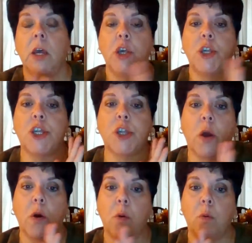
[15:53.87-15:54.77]

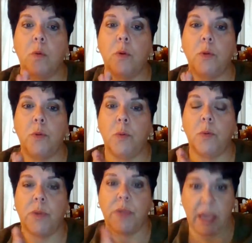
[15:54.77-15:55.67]
So
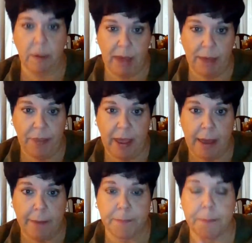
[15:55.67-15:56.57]
think about
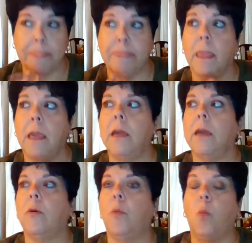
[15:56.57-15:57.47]
that.
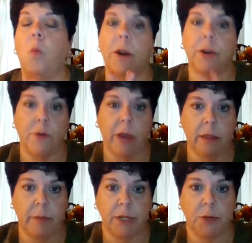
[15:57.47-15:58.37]
What are your
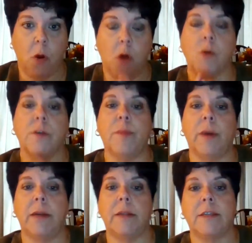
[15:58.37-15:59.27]
elemental
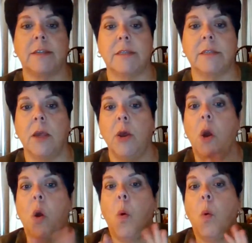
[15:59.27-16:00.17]
correspondences?
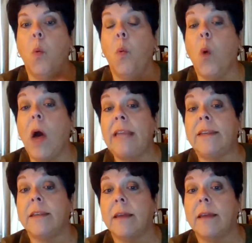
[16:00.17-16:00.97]
What